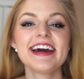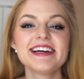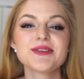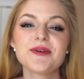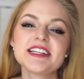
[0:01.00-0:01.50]

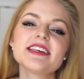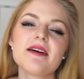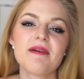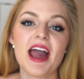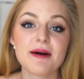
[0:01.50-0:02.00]
guys, what's
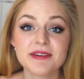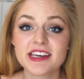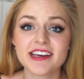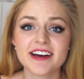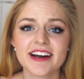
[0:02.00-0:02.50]
up? Abby
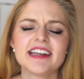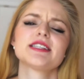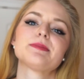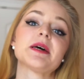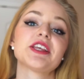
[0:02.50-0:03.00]
here, and
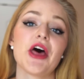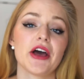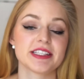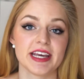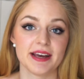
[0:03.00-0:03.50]
it's been a
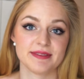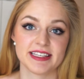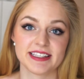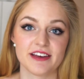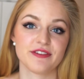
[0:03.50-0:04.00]
long time
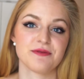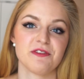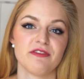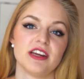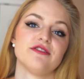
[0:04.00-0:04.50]
since I
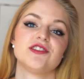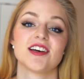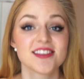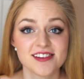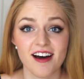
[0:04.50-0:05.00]
filmed a video
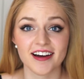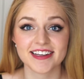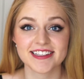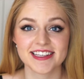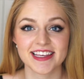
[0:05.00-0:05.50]
just
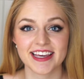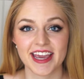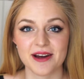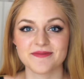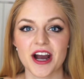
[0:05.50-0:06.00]
talking to the
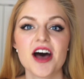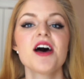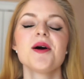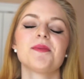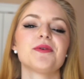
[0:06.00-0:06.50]
camera.
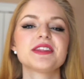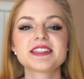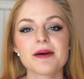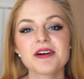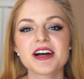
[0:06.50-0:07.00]
But with
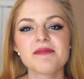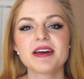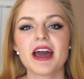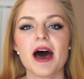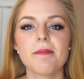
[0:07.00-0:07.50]
summer
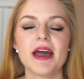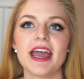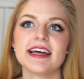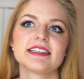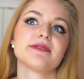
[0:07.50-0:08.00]
coming up
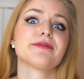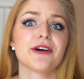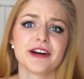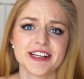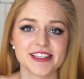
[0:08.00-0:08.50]
and
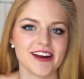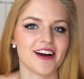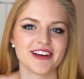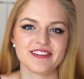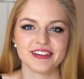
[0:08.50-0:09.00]
summer already
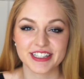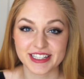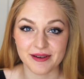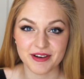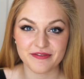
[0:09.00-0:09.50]
starting for
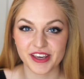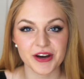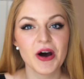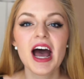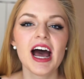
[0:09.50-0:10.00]
some of
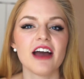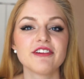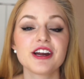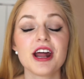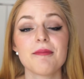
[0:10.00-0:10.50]
you, I
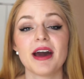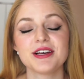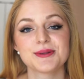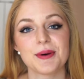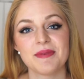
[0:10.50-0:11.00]
figured I might
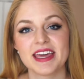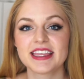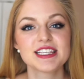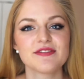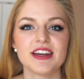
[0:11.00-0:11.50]
as well
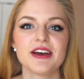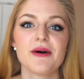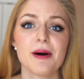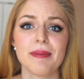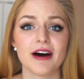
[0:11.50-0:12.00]
make this
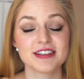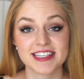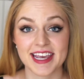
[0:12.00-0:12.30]
video about